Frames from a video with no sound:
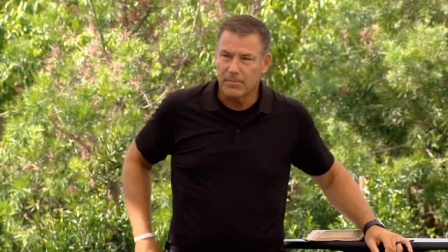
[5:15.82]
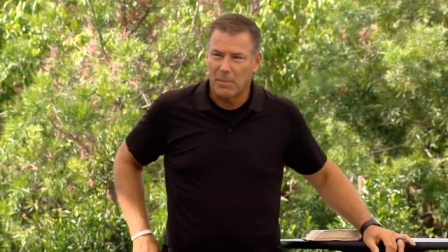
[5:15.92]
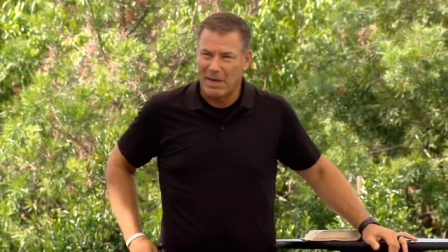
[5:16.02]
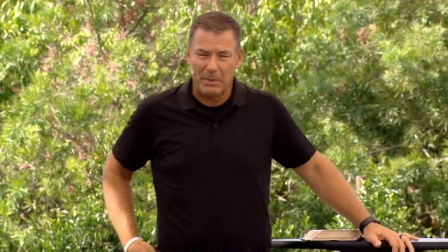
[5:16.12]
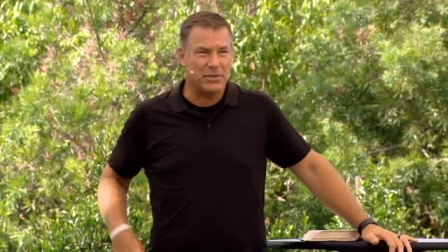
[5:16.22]

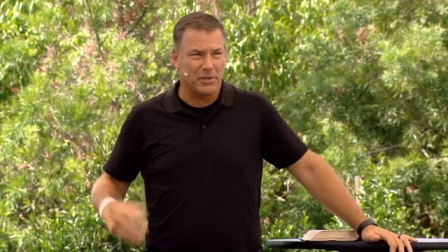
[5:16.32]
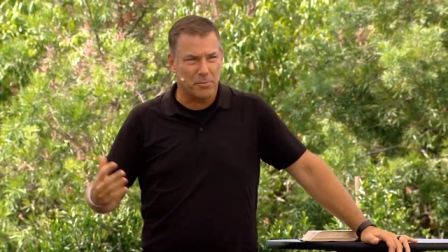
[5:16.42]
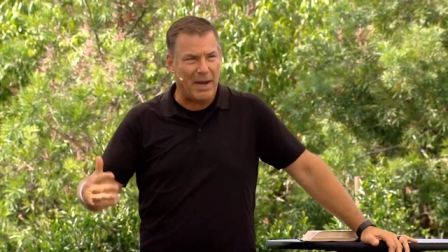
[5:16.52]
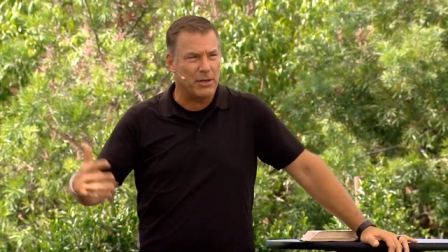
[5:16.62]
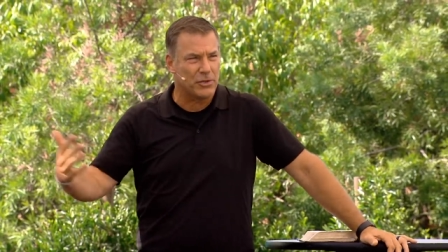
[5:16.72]
maybe it's a
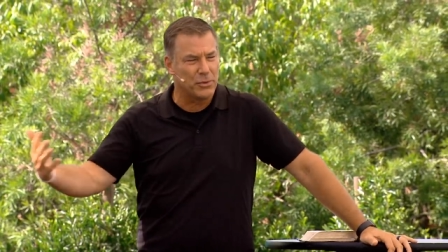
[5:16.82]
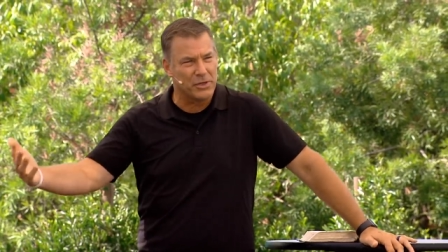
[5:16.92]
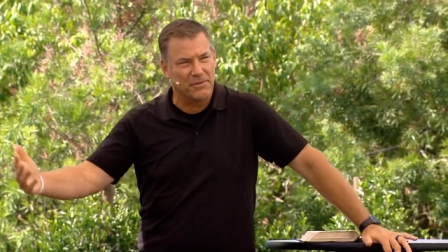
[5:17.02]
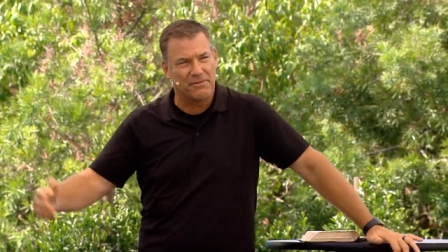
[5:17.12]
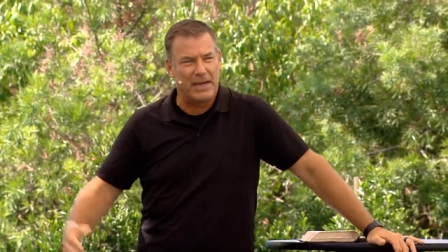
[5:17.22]
spouse who is
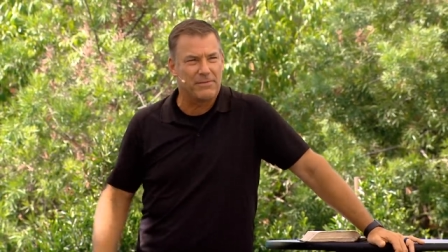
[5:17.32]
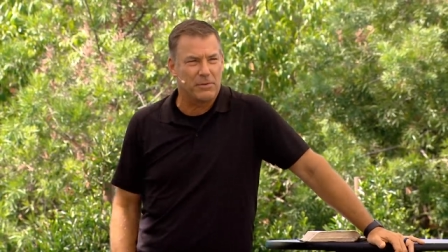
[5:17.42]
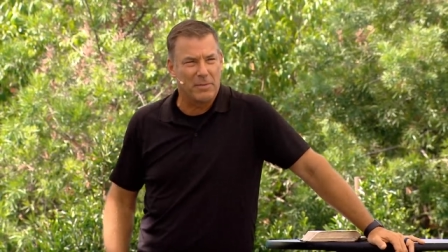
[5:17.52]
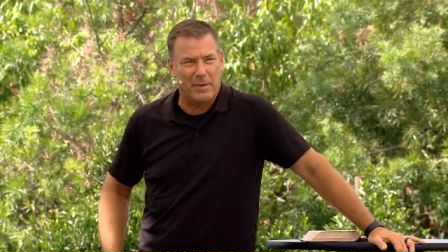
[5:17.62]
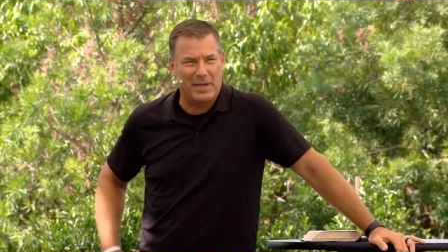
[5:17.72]

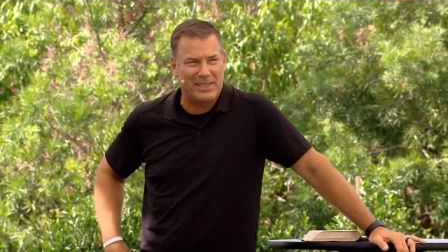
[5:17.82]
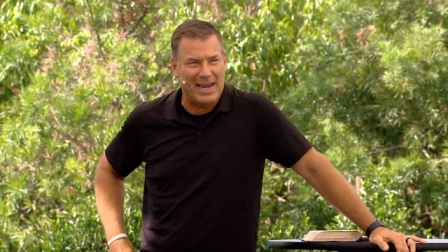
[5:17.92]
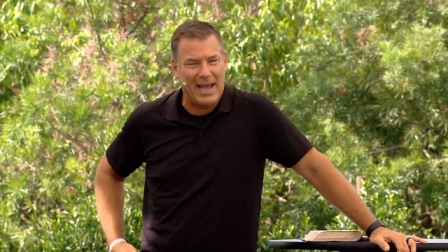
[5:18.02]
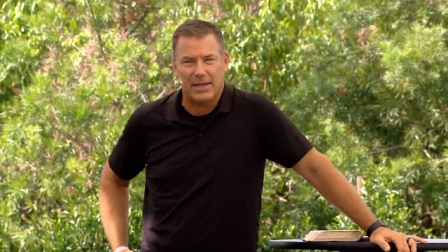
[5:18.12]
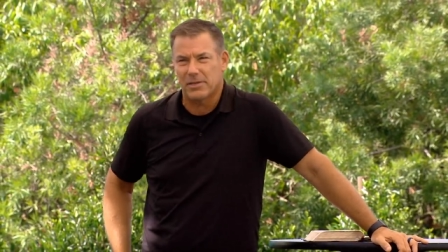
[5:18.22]
unfaithful, maybe it's an
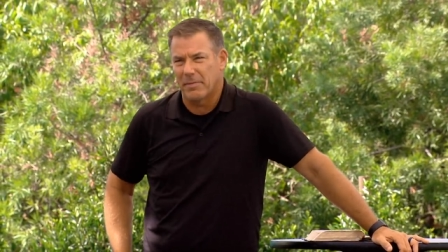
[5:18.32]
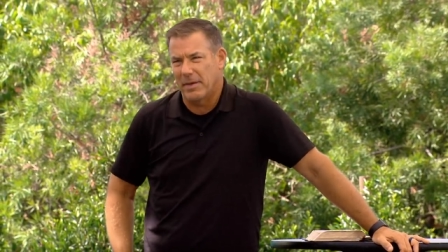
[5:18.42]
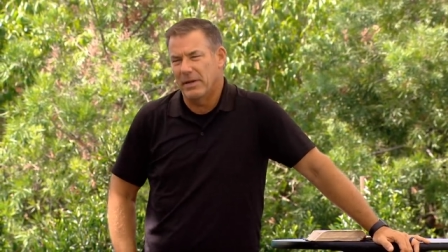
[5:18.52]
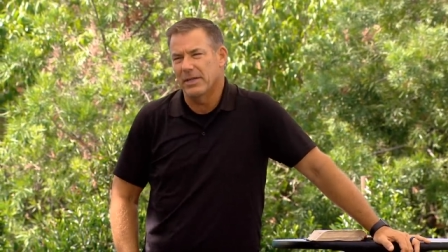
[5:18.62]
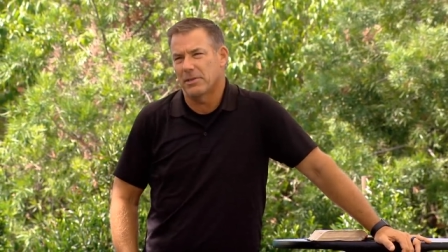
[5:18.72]
ex,
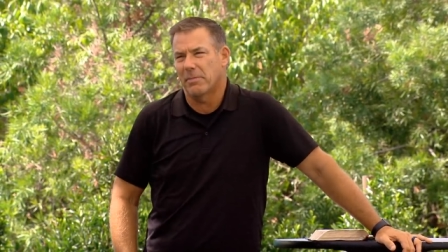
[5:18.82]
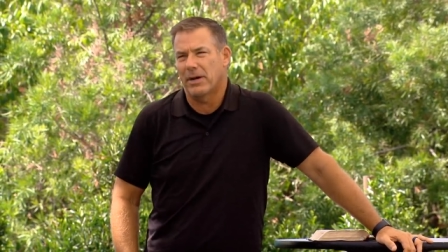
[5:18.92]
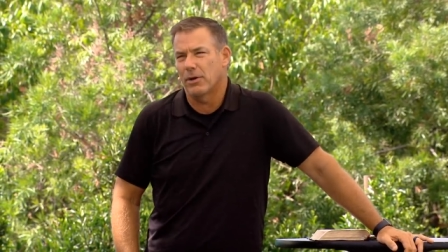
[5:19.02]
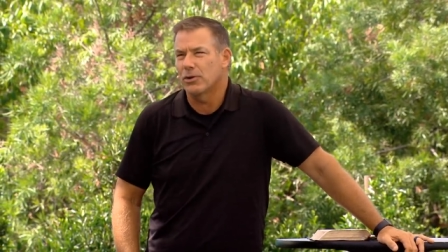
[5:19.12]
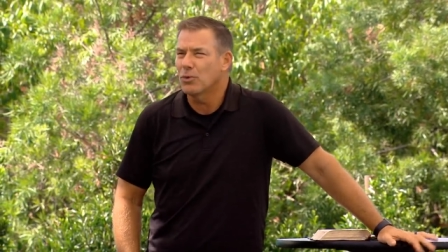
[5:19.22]
maybe it's a
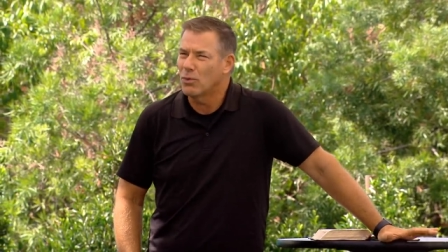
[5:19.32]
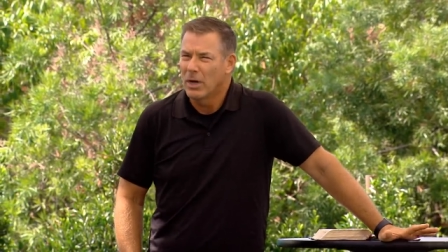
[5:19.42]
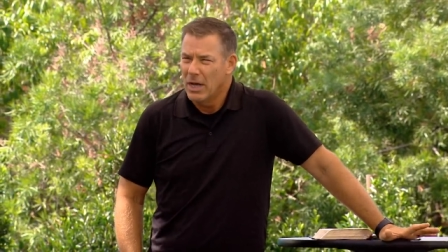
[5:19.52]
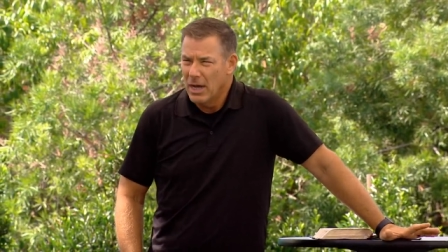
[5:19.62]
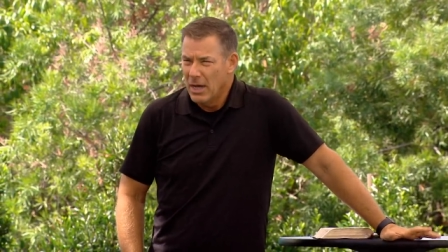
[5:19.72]
parent who
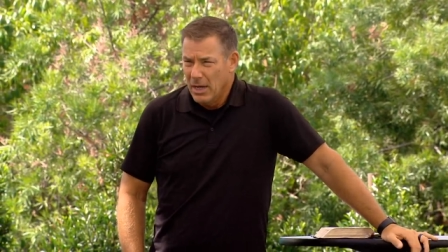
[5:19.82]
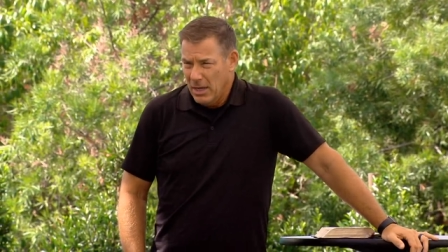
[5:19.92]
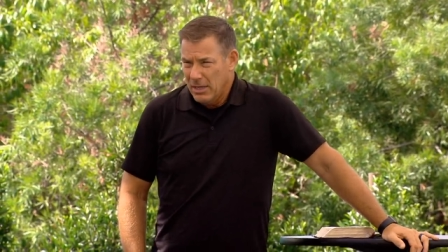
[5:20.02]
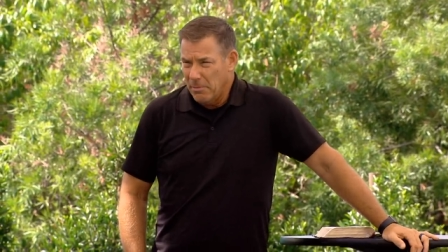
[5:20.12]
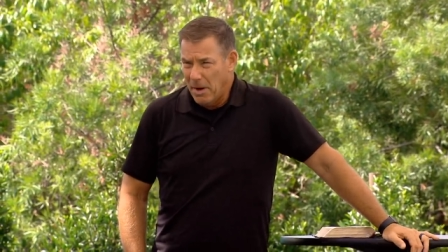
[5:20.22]

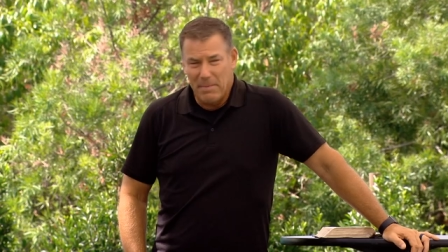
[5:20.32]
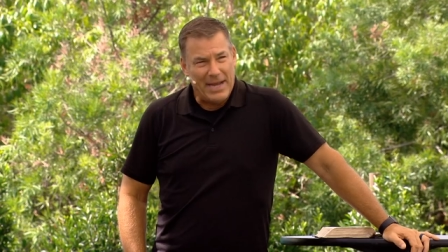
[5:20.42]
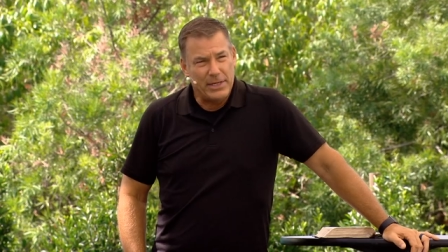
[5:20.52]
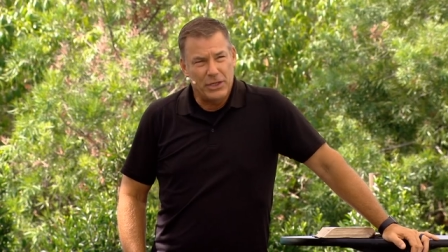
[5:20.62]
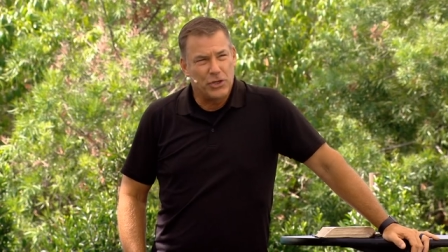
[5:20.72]

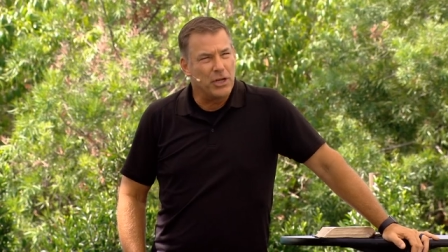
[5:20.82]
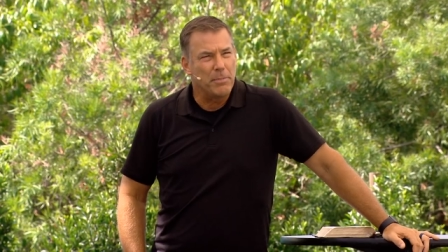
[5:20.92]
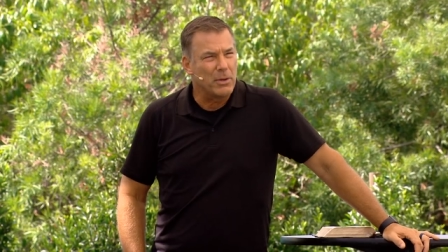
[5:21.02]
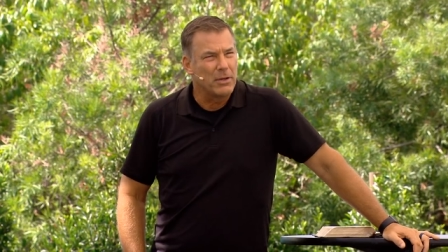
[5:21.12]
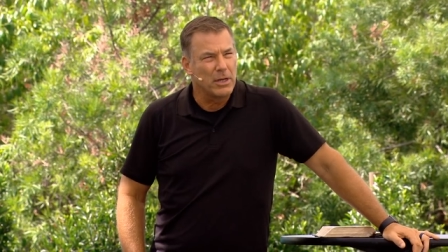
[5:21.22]
abandoned
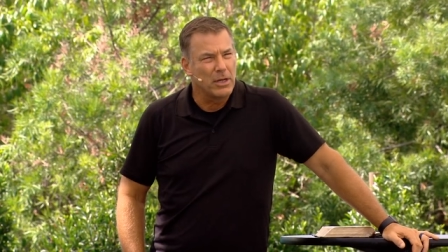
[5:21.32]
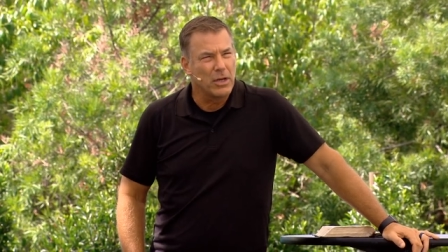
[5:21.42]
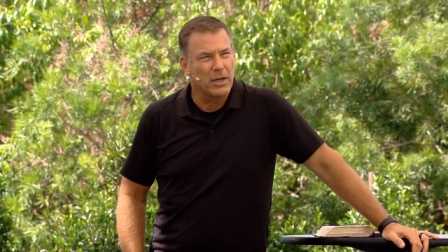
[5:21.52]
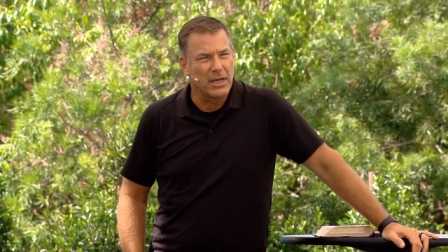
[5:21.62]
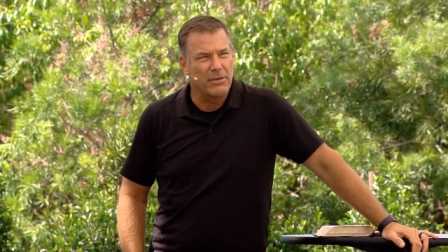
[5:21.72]
ship,
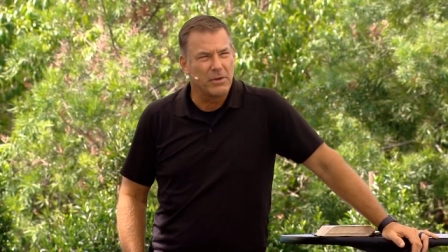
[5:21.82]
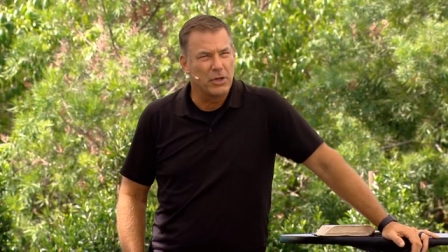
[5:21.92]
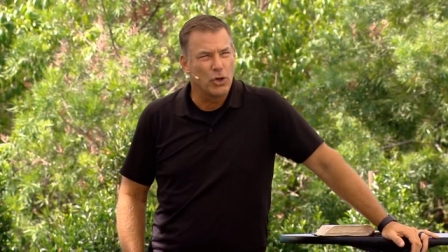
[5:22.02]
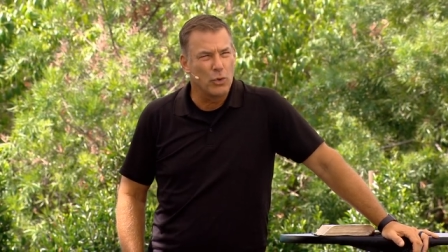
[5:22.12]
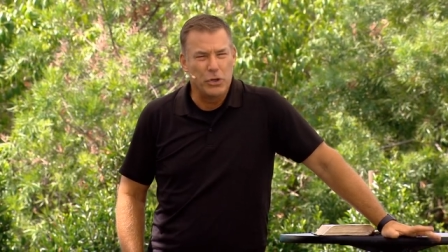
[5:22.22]
even
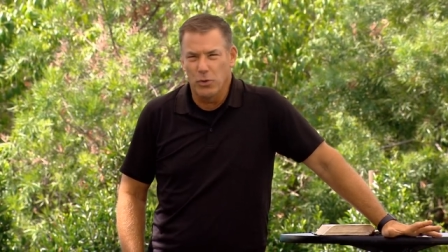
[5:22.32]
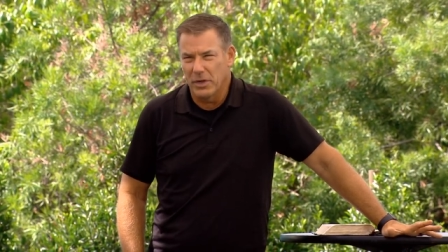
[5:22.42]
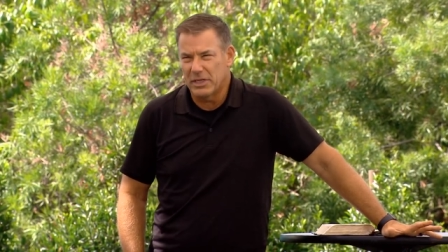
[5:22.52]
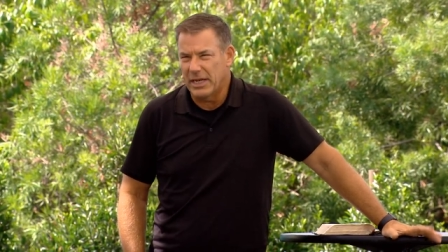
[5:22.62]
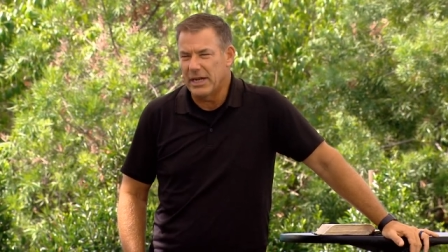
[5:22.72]
you know when you were a
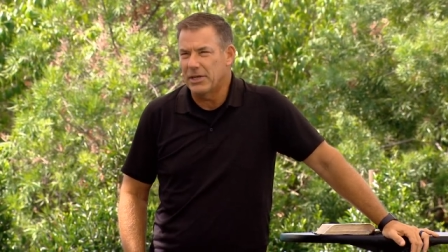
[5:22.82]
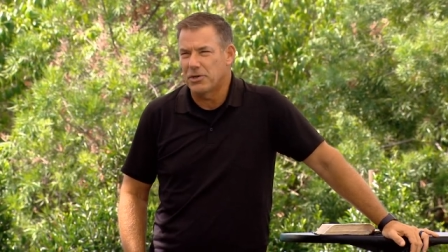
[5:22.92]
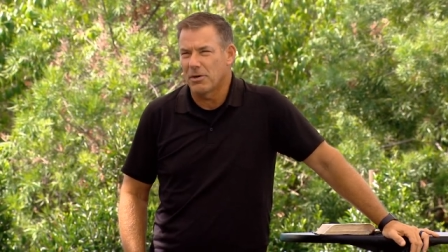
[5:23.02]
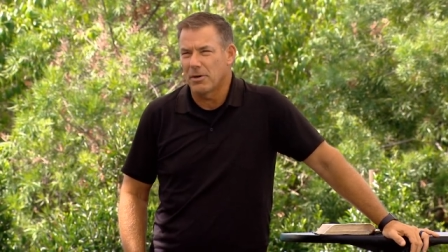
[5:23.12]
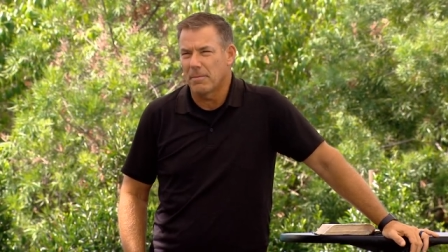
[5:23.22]
teenager.